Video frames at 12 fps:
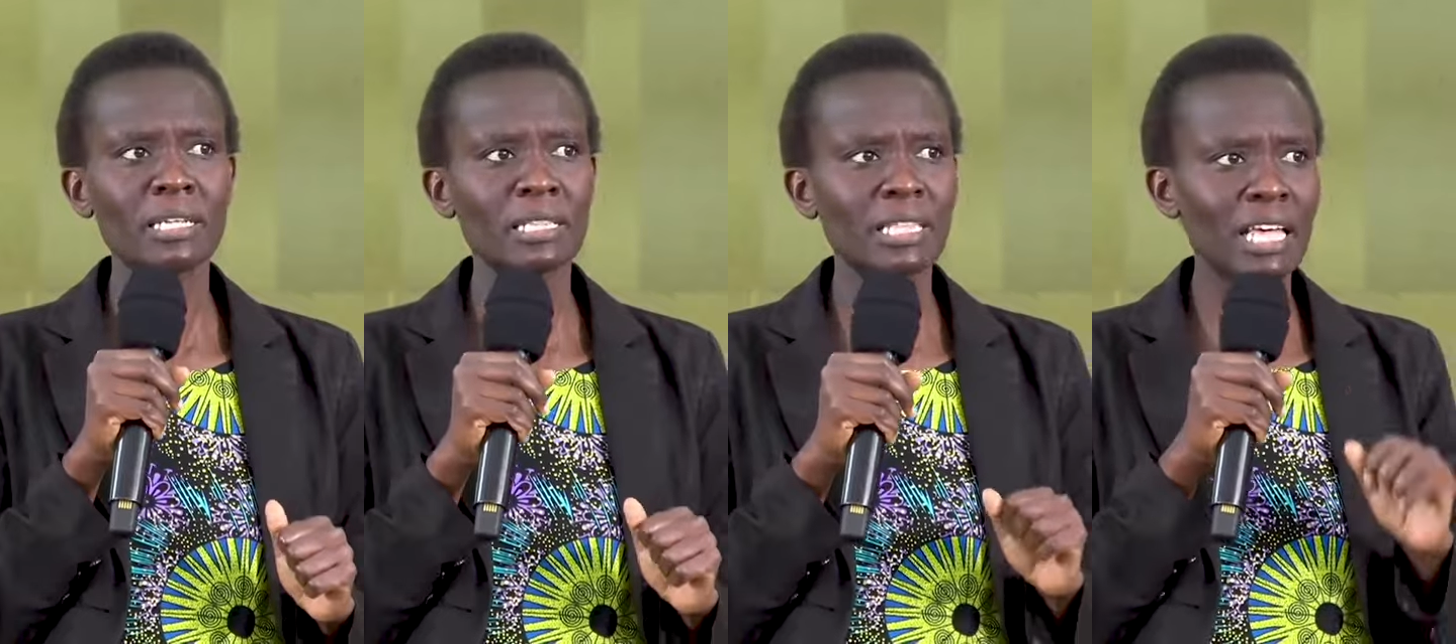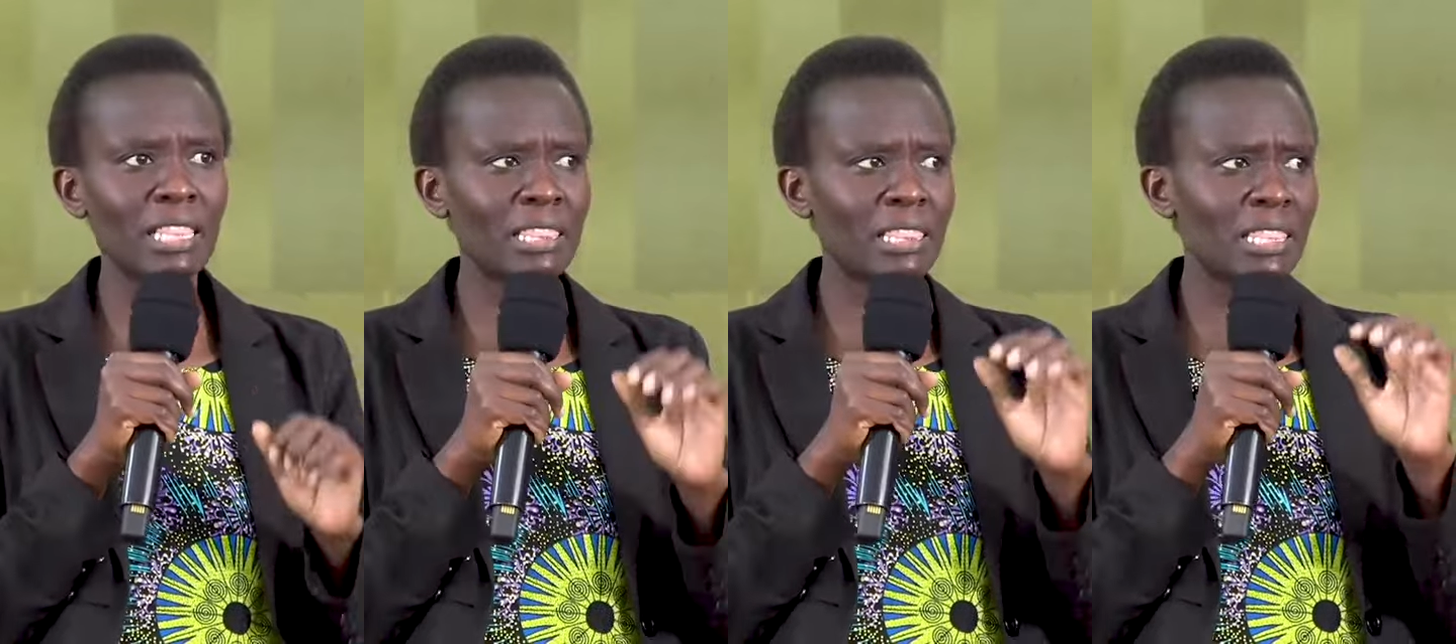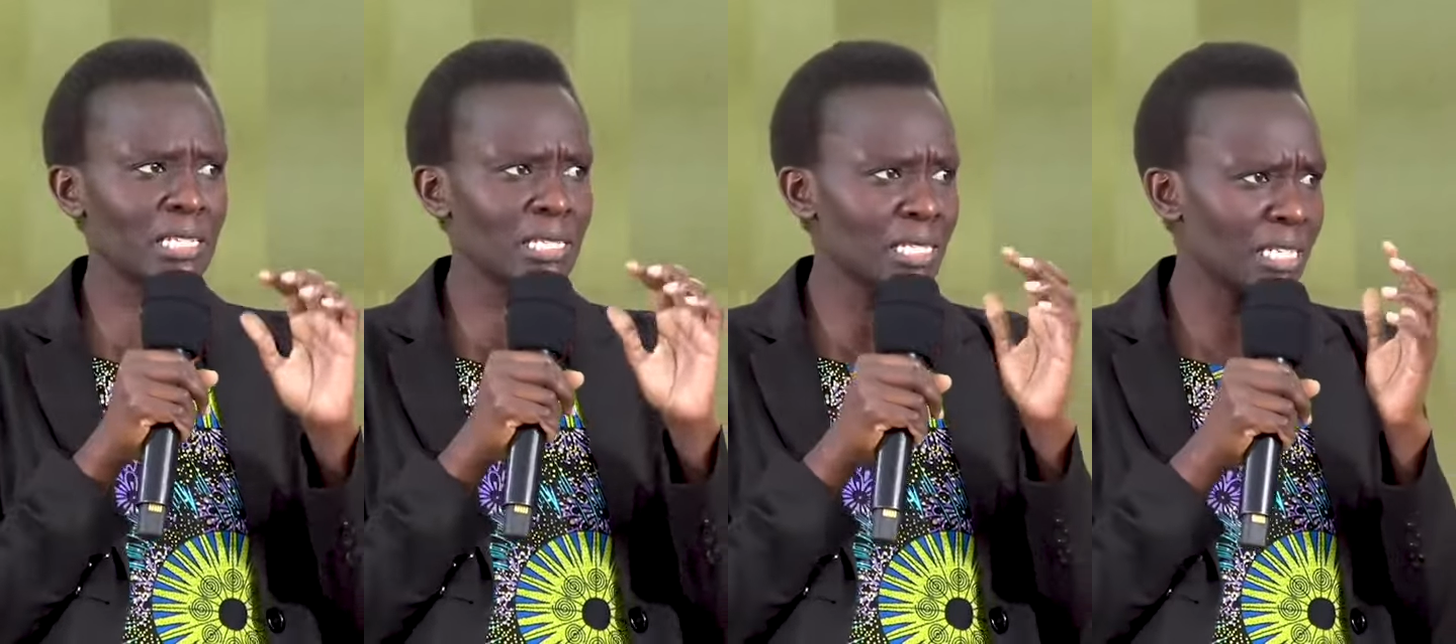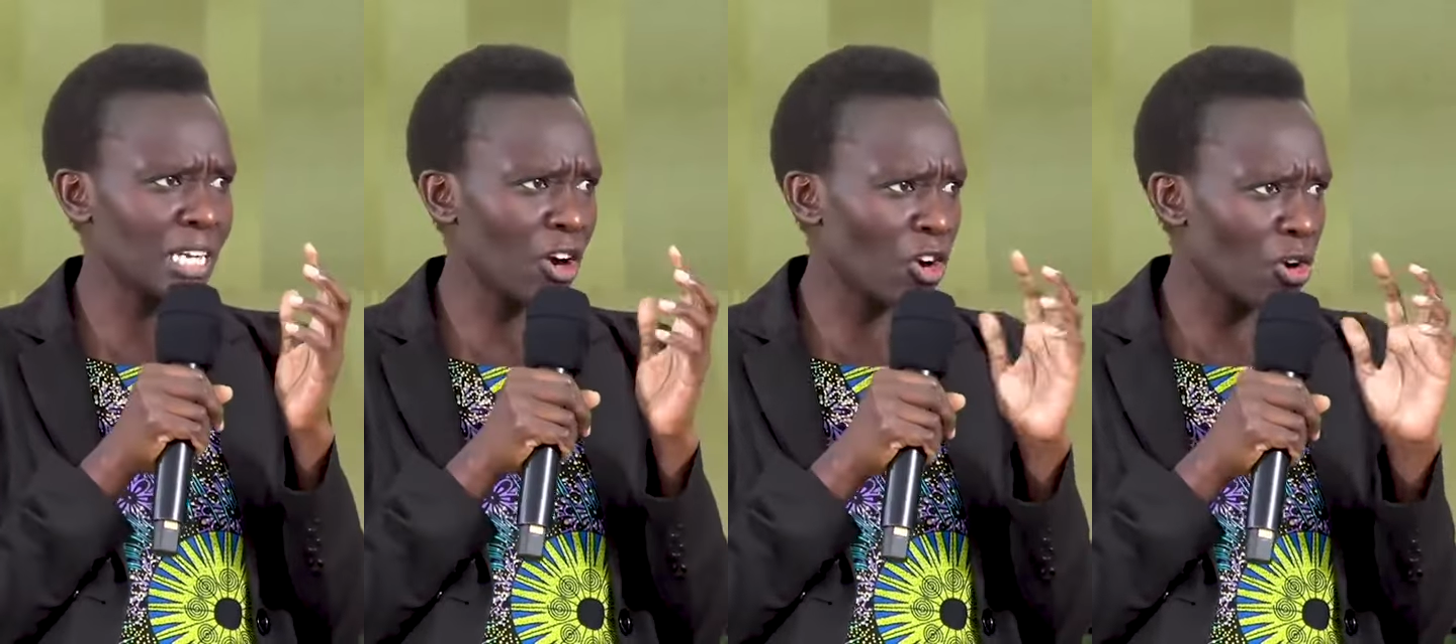there are this
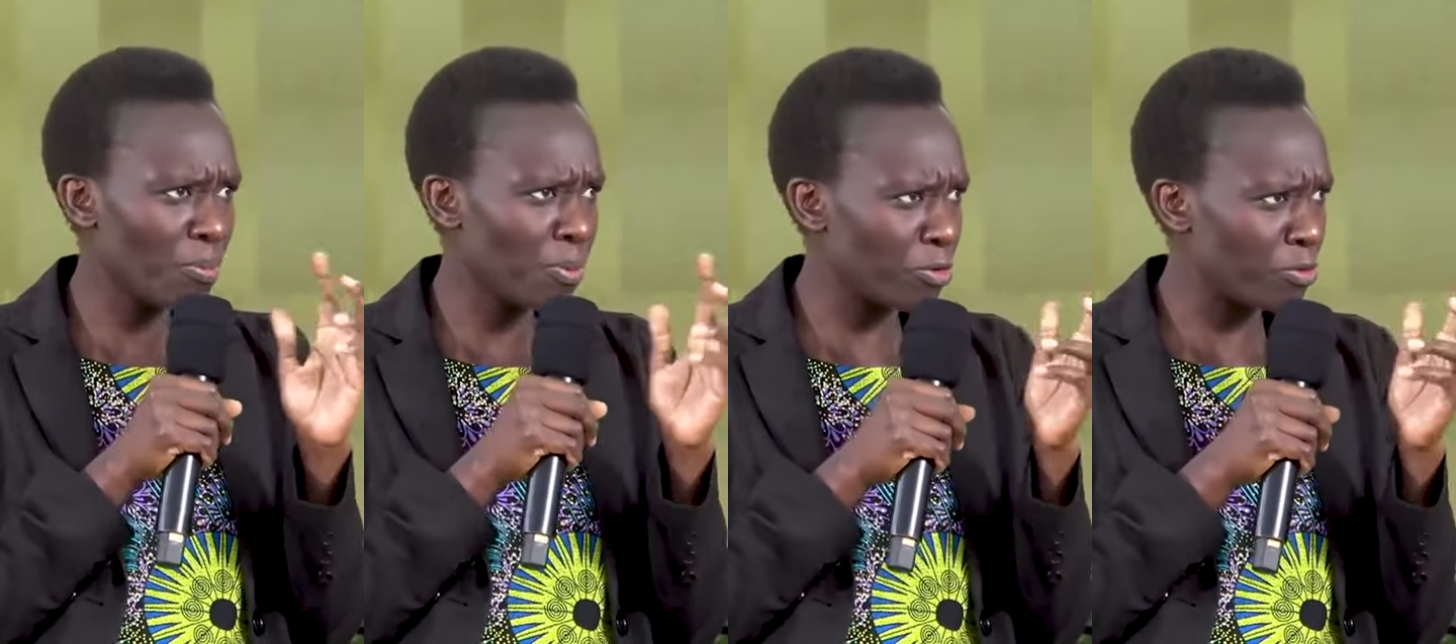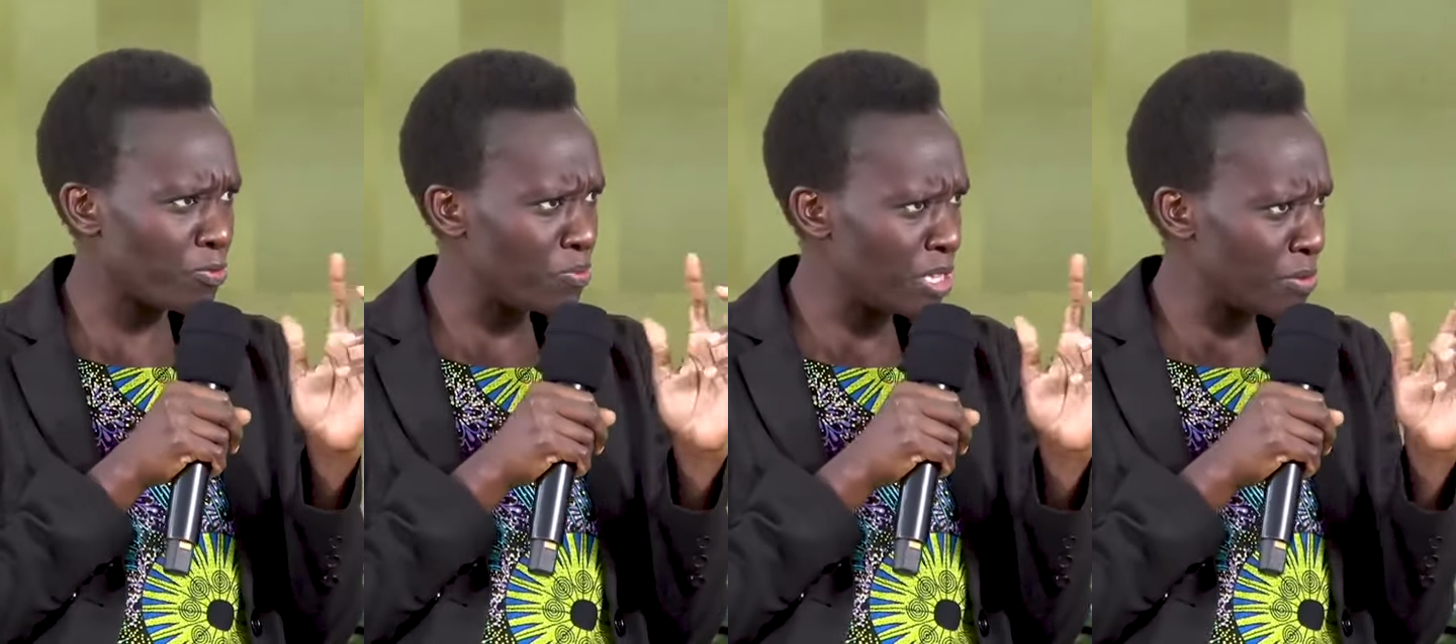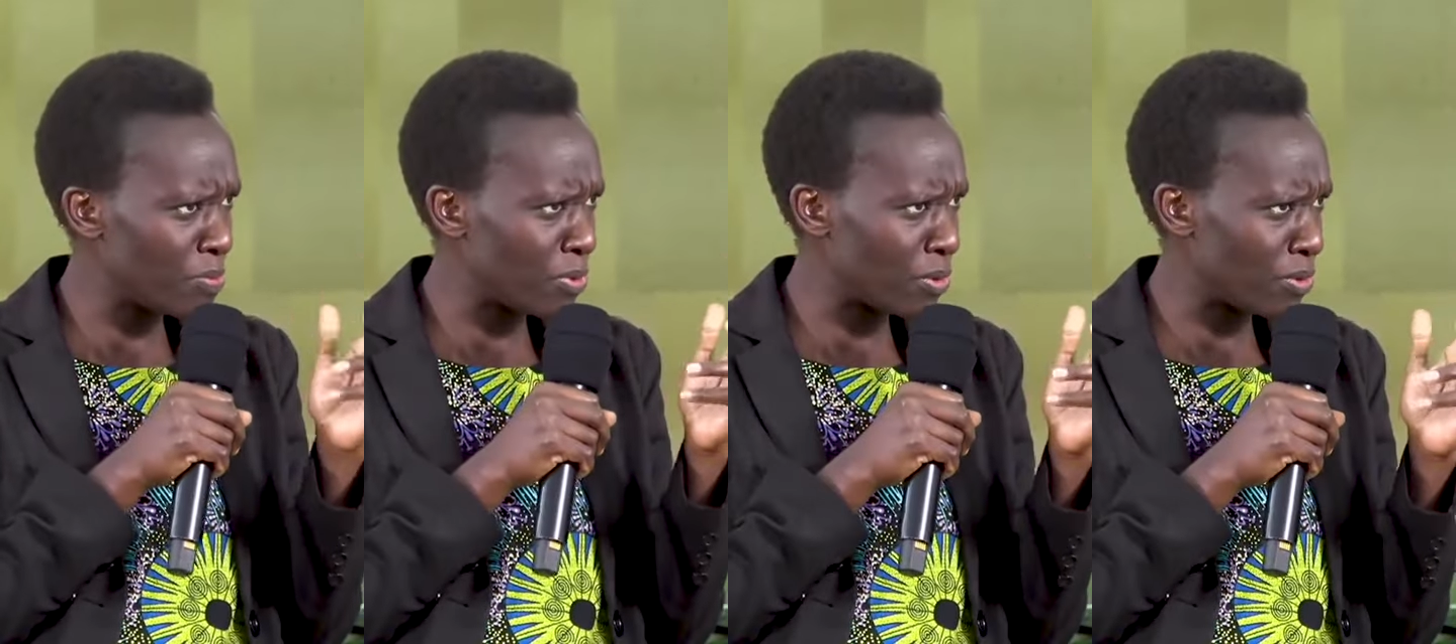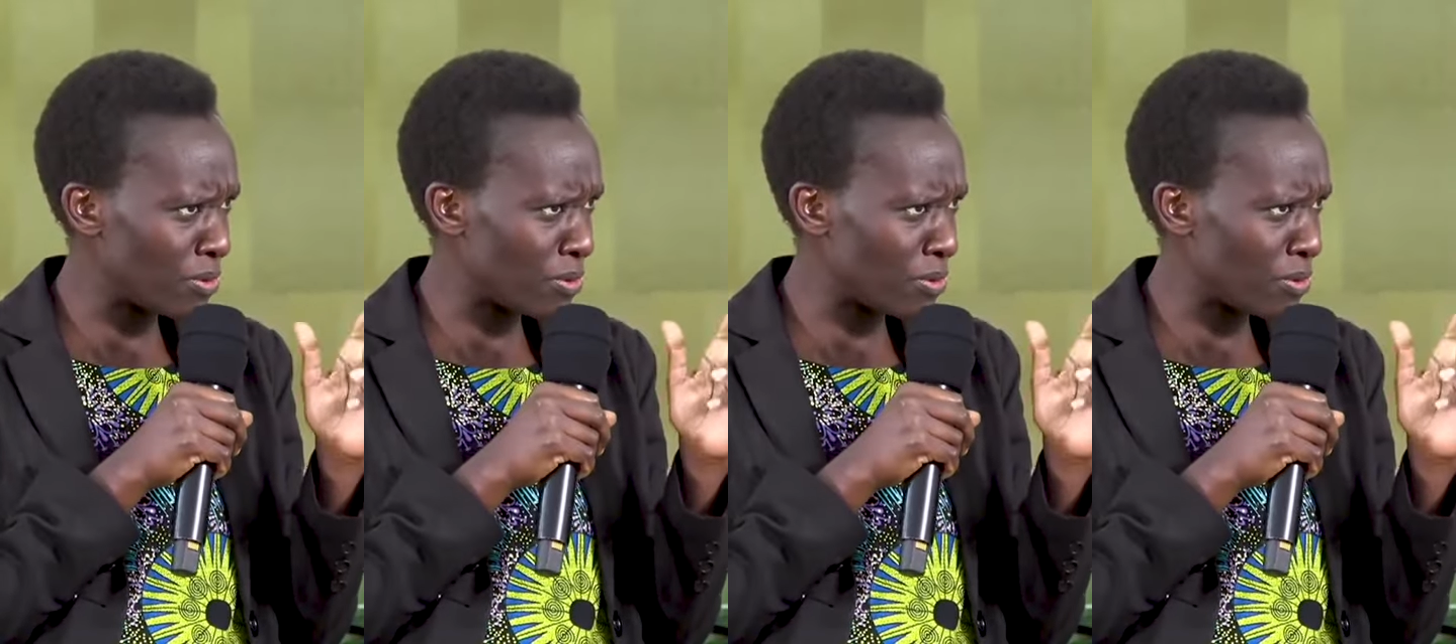crop of people